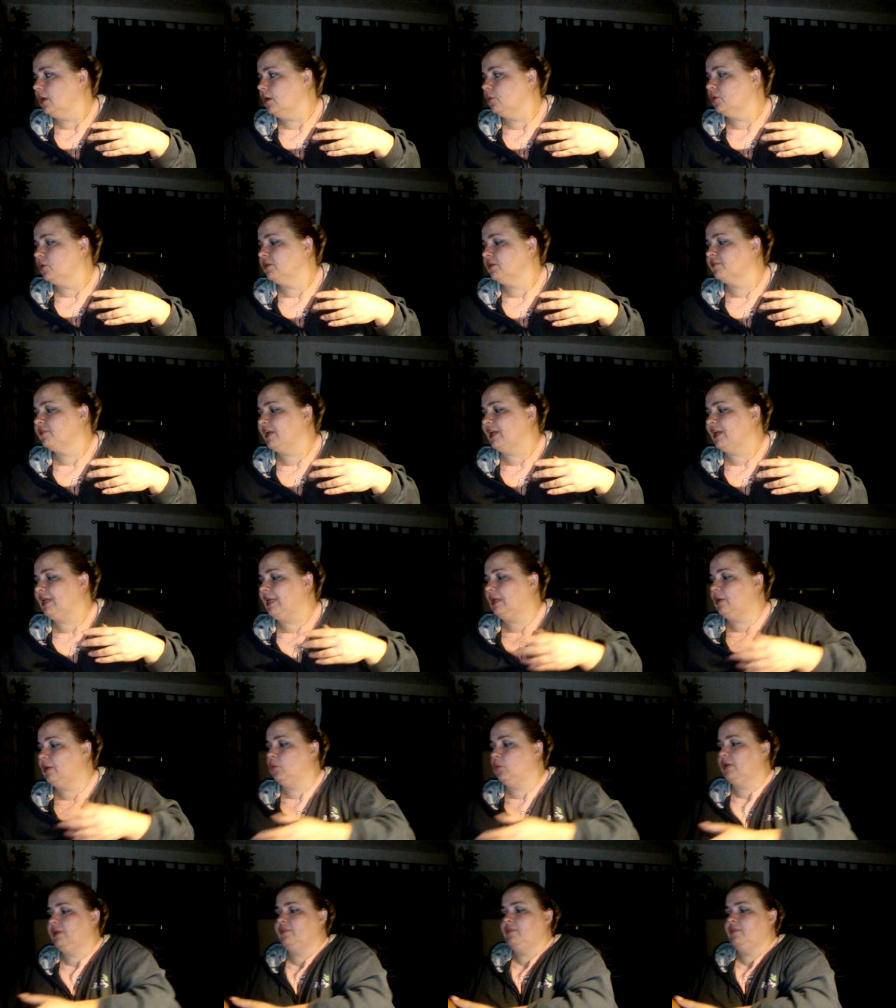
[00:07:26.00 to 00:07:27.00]
Wonder if I can
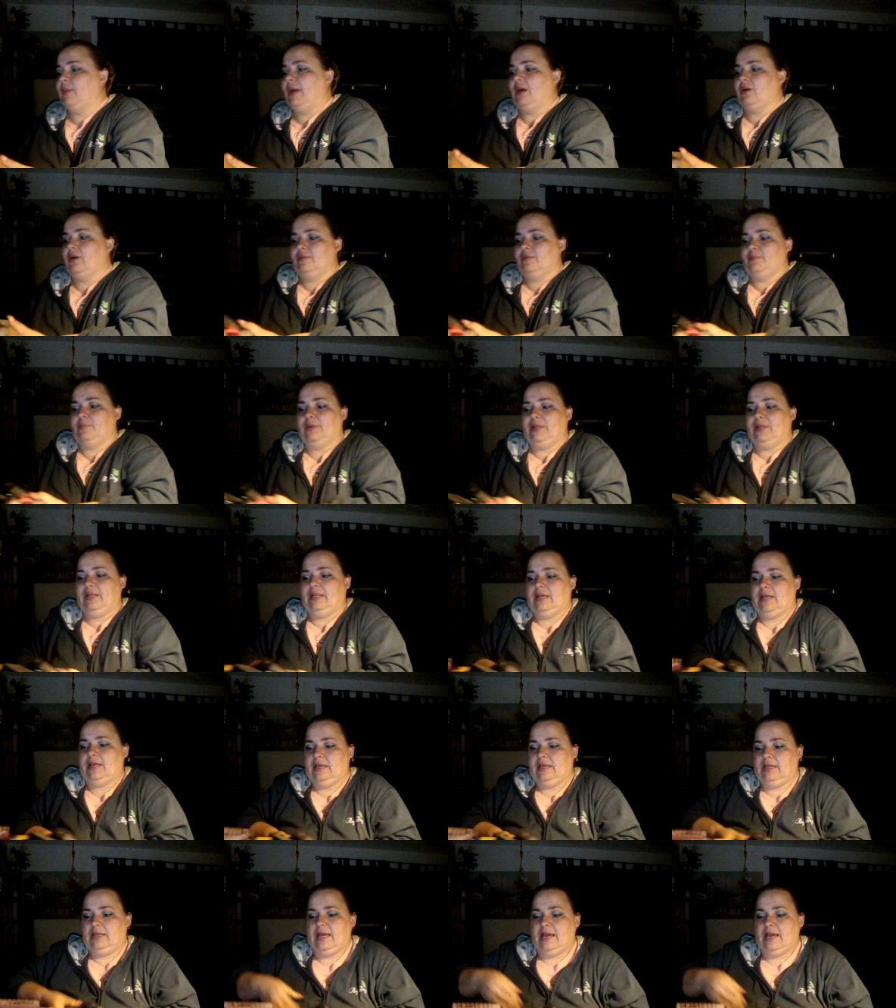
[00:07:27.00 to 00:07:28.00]
get one of them out. But
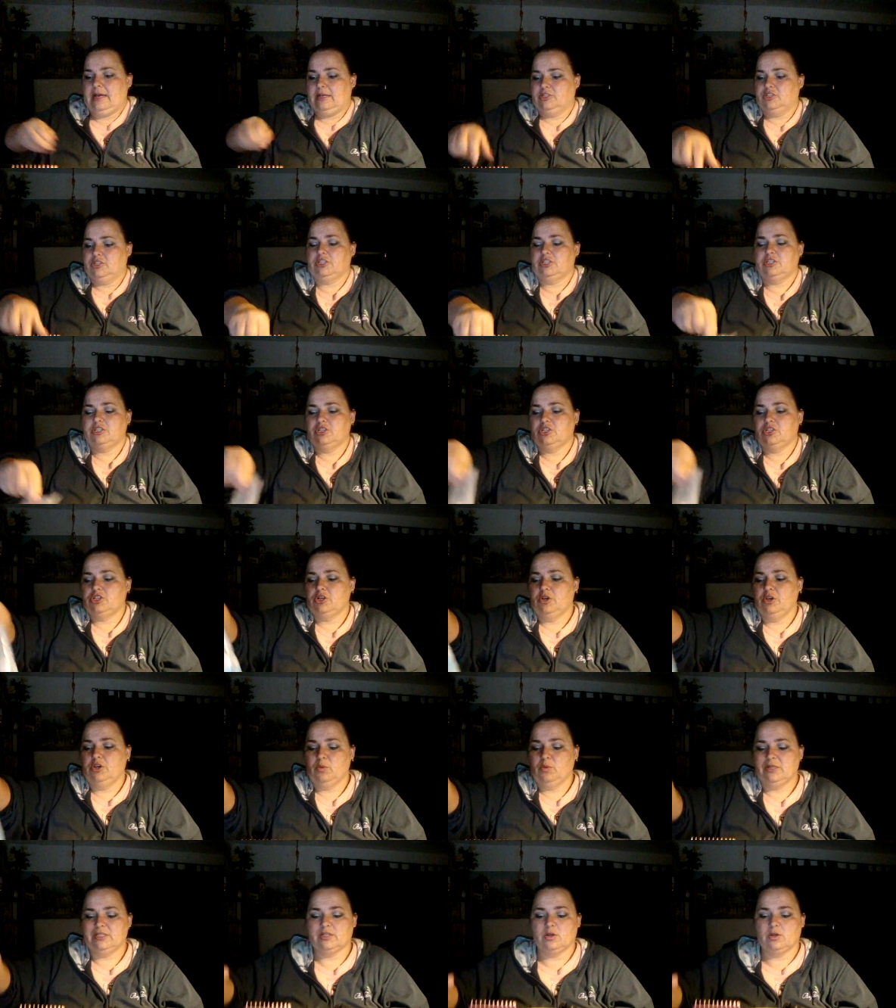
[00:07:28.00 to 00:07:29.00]
yeah, just to show
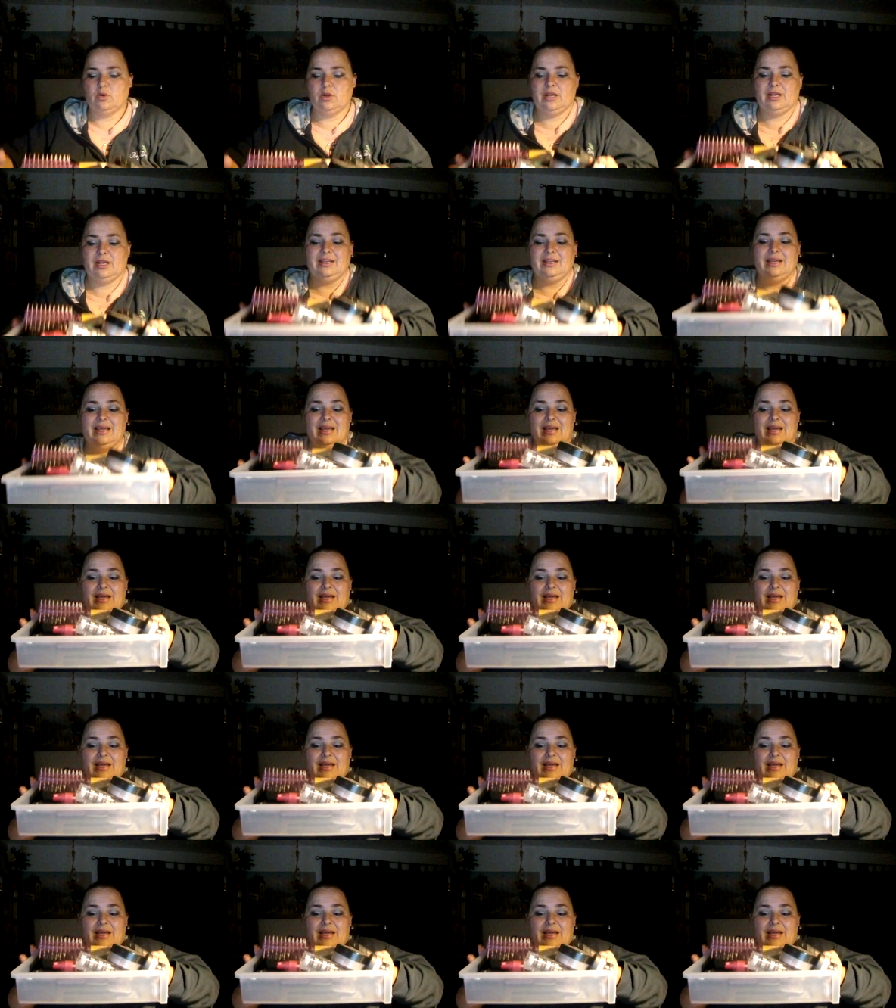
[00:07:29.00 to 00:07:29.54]
you what's going on.